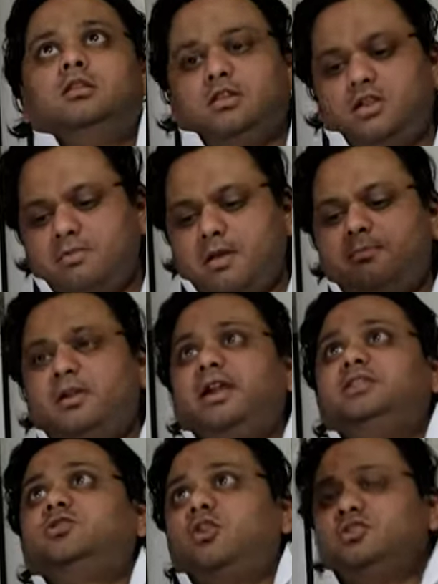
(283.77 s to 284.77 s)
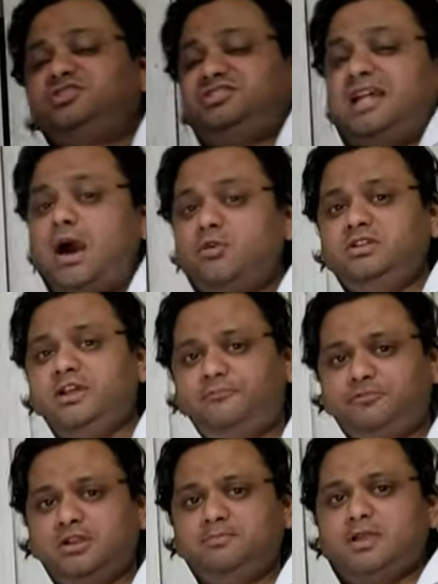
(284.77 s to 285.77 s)
Now remember, it's going to sound
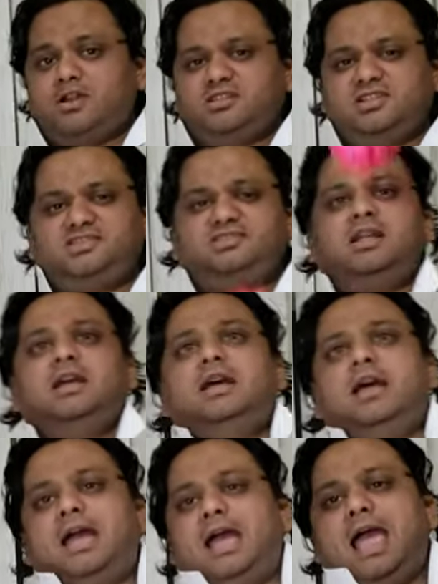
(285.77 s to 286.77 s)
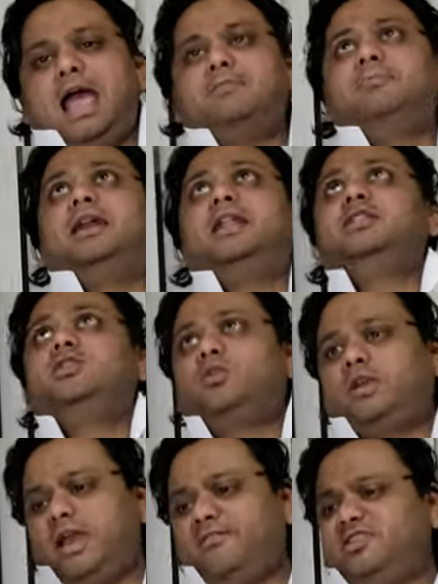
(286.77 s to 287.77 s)
different because it's handmade in
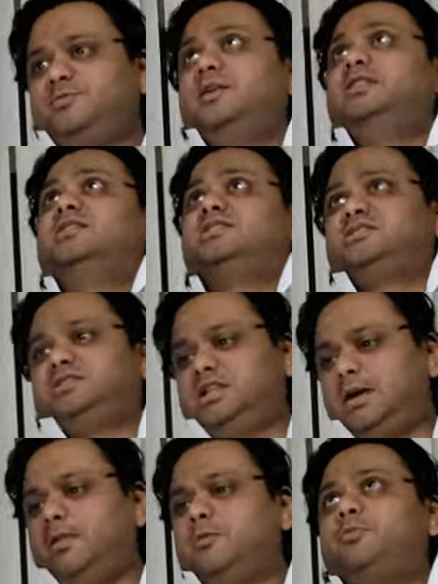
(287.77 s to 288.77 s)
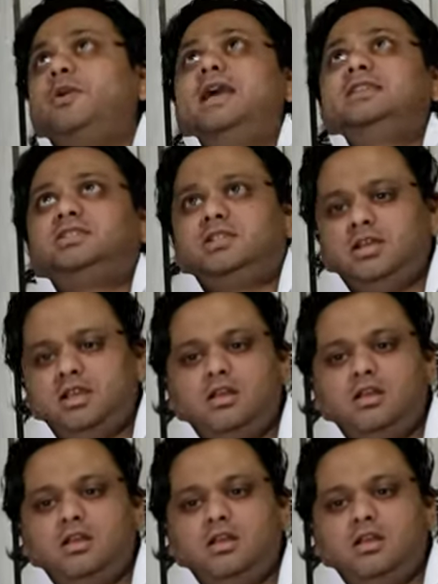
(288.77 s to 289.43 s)
UK, which means it's double pressed,